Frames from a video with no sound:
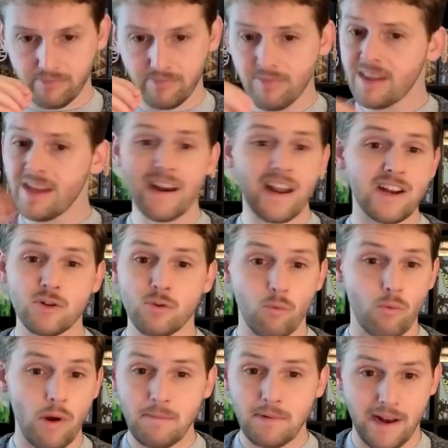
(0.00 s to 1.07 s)
And I just
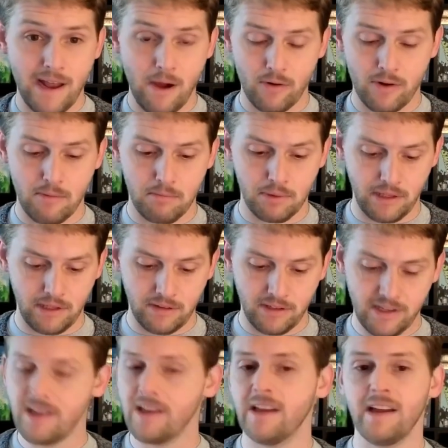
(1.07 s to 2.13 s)
ripped it out
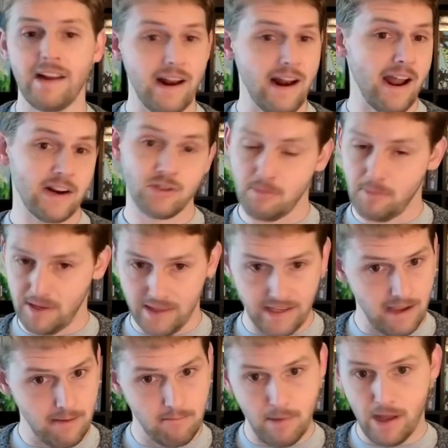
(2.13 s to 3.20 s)
completely, and it actually made the
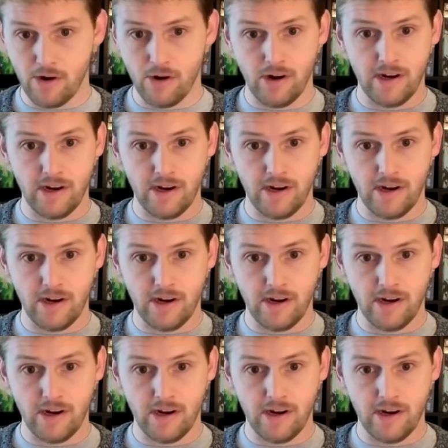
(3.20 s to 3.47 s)
game better,